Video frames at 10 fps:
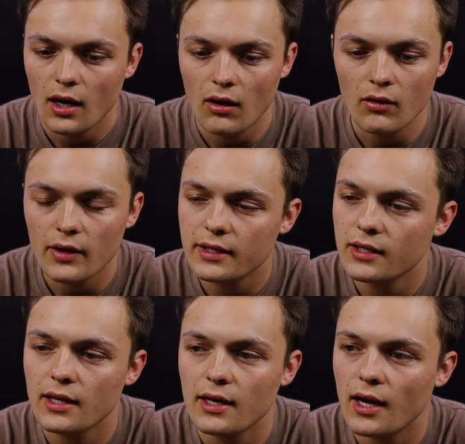all I
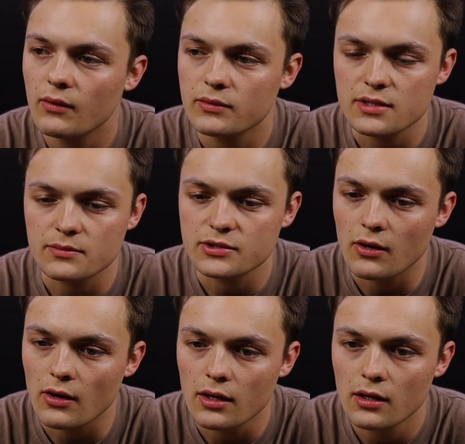can get out was, I'm
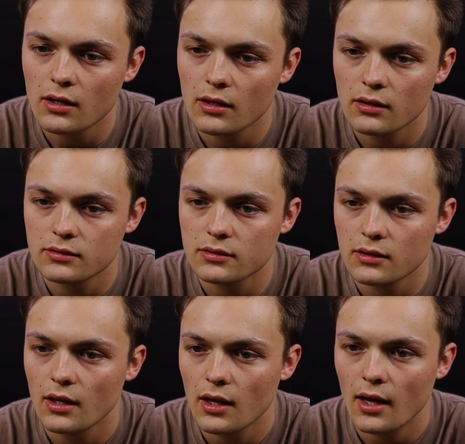sorry.
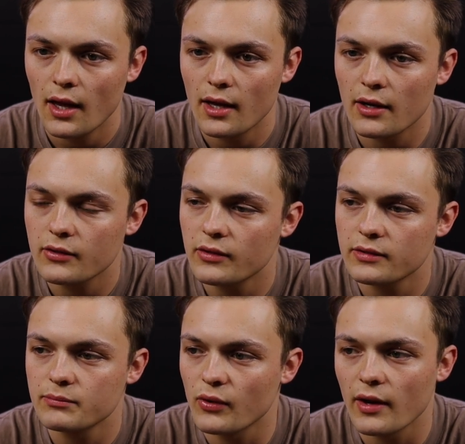And I
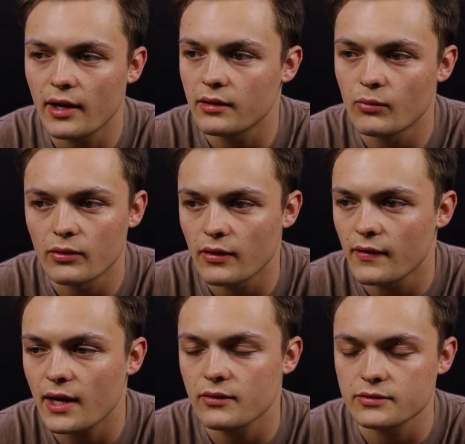couldn't pray any more than
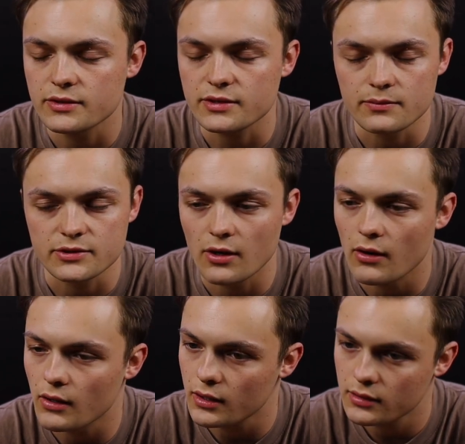that. It was just, I'm
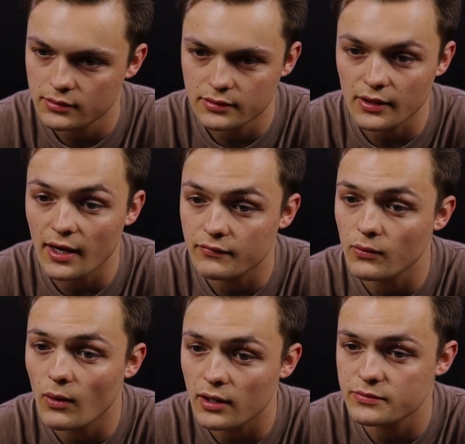sorry. You have
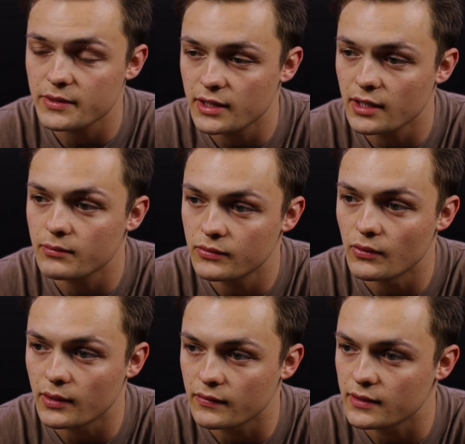to watch me keep
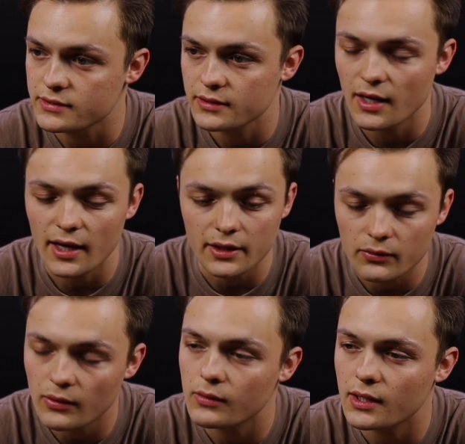doing this. I
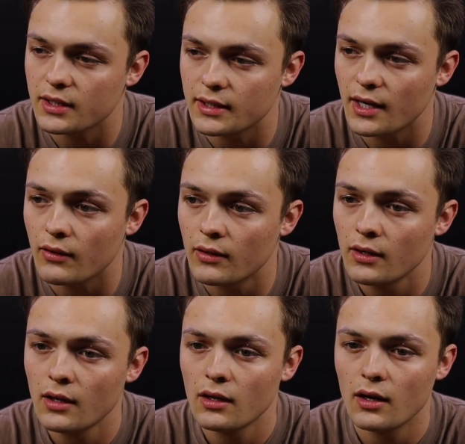don't know how to get out.
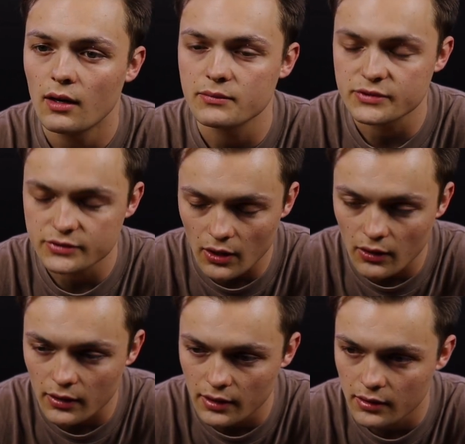I'm
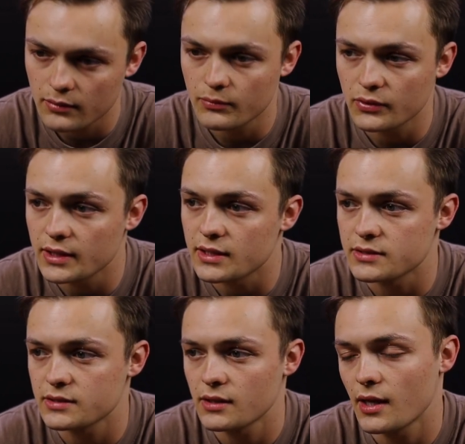sorry,
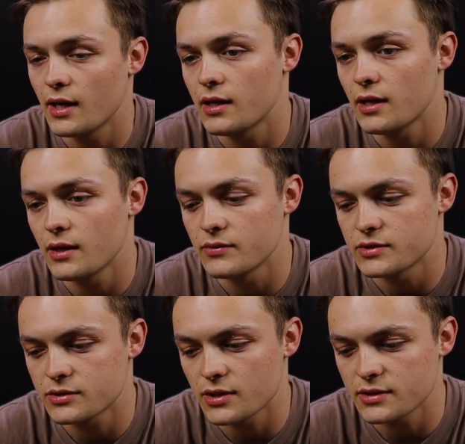please. And it
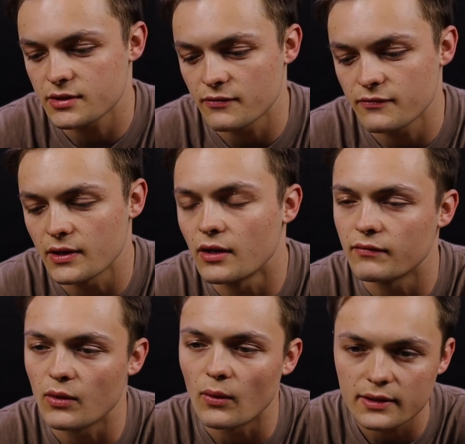was just a fear
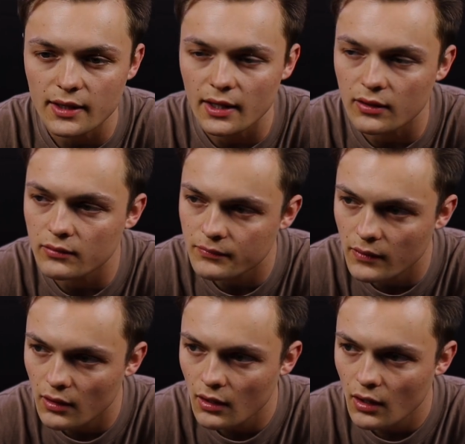of going to hell.
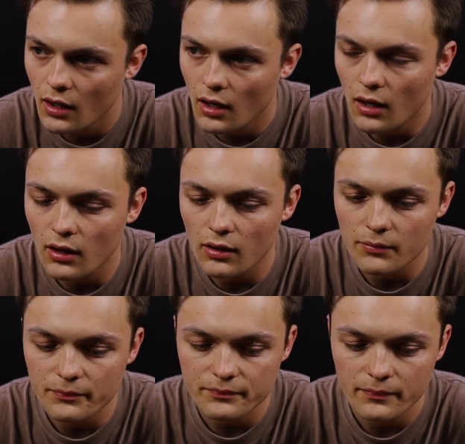
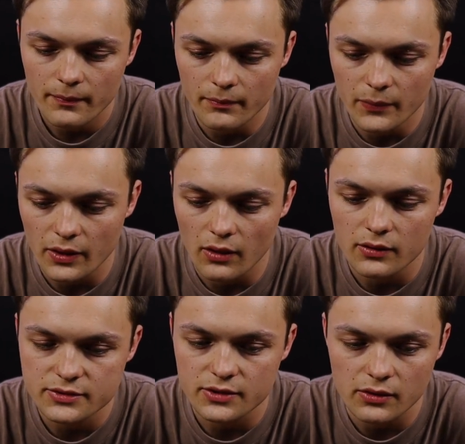But
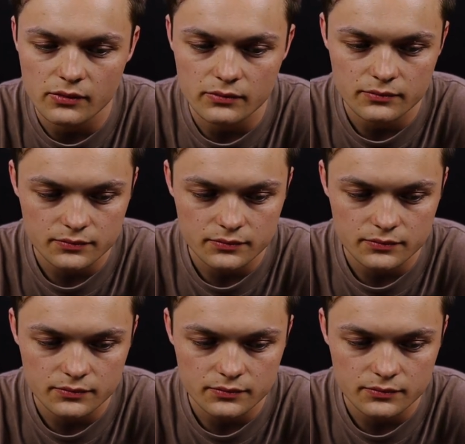also